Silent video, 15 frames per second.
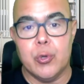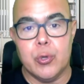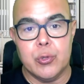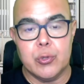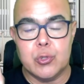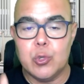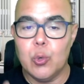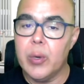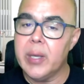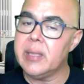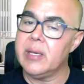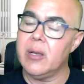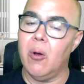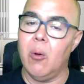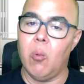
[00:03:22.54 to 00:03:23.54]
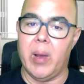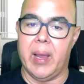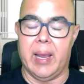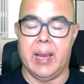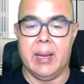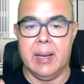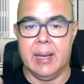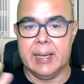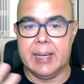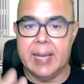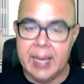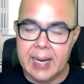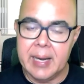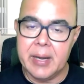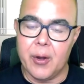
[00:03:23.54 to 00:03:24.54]
do it the old way,
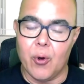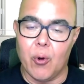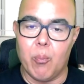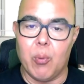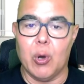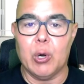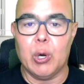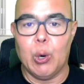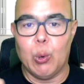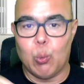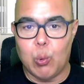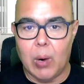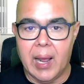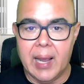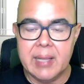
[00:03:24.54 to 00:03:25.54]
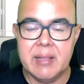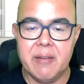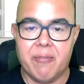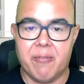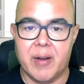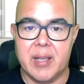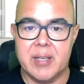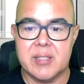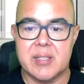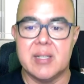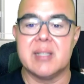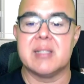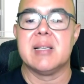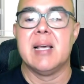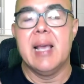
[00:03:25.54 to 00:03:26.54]
get a notebook, write the
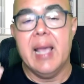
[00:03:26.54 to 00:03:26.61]
phrases,